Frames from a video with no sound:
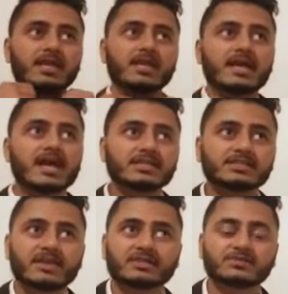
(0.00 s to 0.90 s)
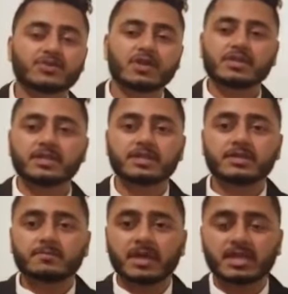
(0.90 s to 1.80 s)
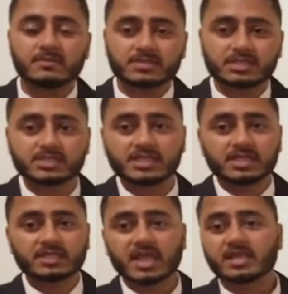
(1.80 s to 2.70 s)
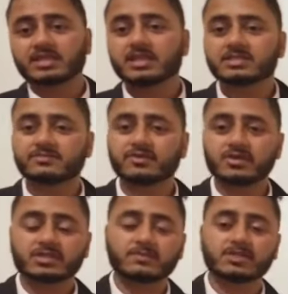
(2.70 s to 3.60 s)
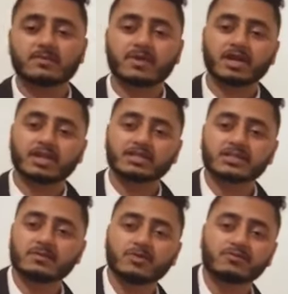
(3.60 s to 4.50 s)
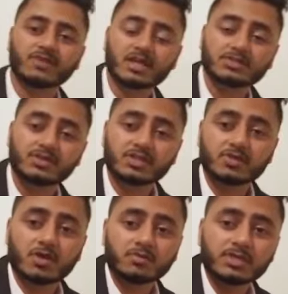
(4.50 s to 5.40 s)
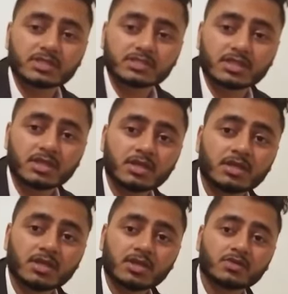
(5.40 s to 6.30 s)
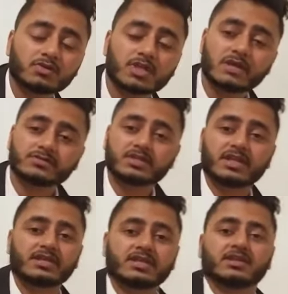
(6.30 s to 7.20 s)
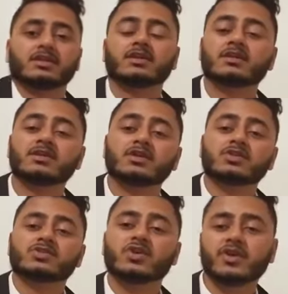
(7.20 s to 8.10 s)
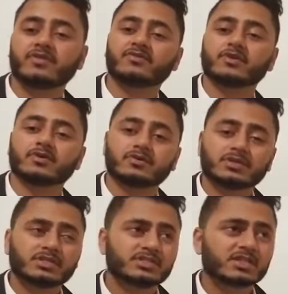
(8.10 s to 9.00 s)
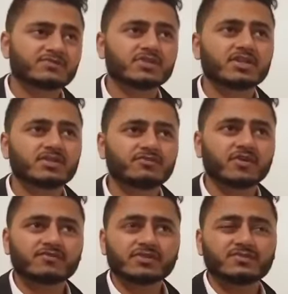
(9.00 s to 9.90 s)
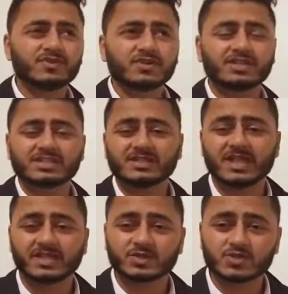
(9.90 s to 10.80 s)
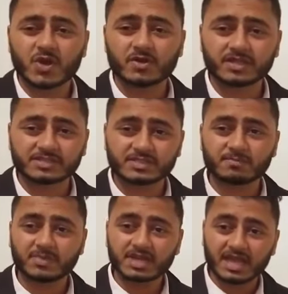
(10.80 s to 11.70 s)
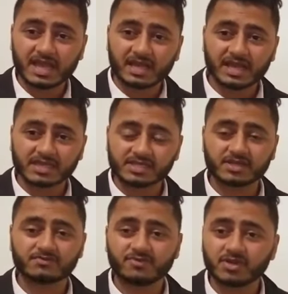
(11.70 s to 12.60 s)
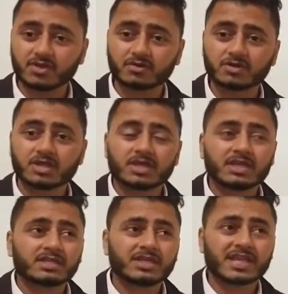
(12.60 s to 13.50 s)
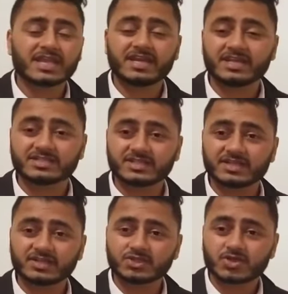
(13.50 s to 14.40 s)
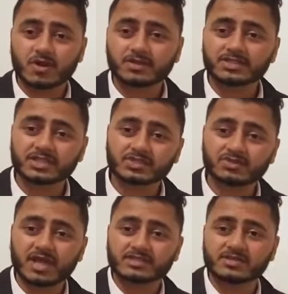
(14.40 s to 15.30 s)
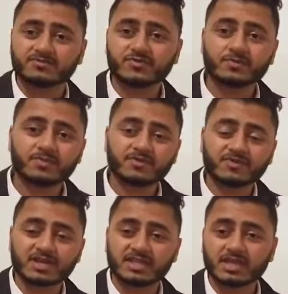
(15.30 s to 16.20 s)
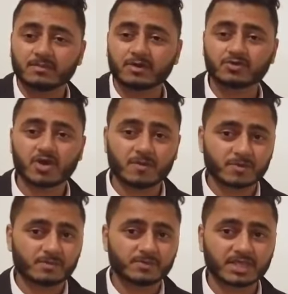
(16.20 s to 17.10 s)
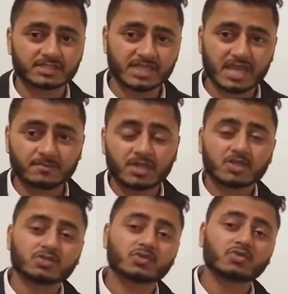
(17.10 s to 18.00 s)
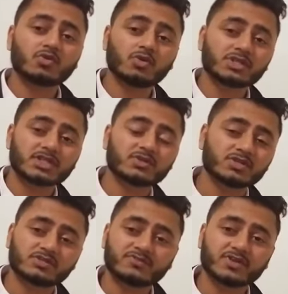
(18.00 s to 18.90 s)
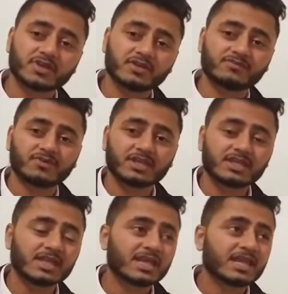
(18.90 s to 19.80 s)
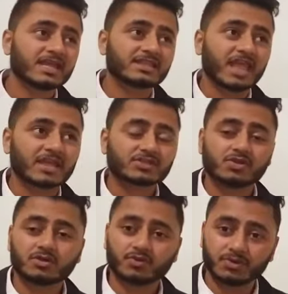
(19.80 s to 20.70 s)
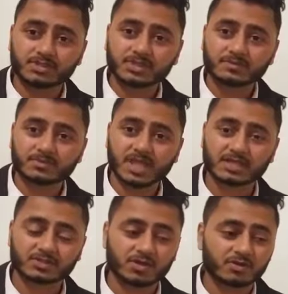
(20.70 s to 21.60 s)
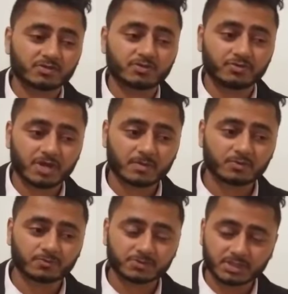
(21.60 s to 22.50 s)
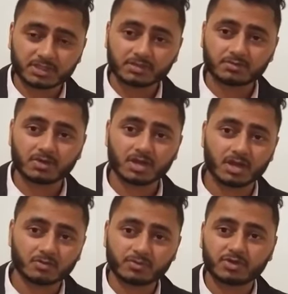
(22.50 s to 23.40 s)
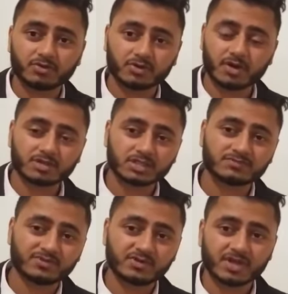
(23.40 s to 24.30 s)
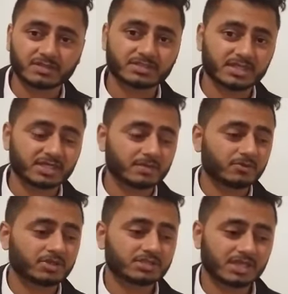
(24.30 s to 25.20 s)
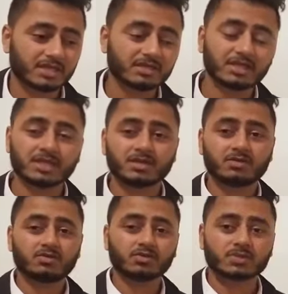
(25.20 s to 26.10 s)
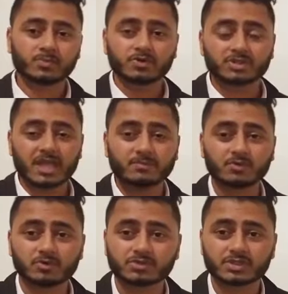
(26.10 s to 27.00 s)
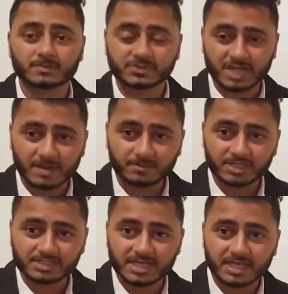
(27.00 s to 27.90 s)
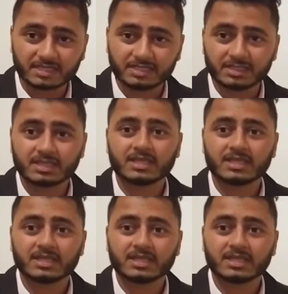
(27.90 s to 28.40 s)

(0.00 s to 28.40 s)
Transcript: Hey guys, thanks for joining here. My name is Ajeet and this video is about the marking scheme of class 12th economics 2019. So here we go. Just for the review of this video, this is like a short and simple unedited video taken in a single shot just to guys give you a brief idea about your upcoming exam. So do listen to this video carefully. Thanks a lot to Rishabh. Thanks a lot to Ramroop sir who allowed me to record this video and share them on the channel. Do support them, do subscribe their channel.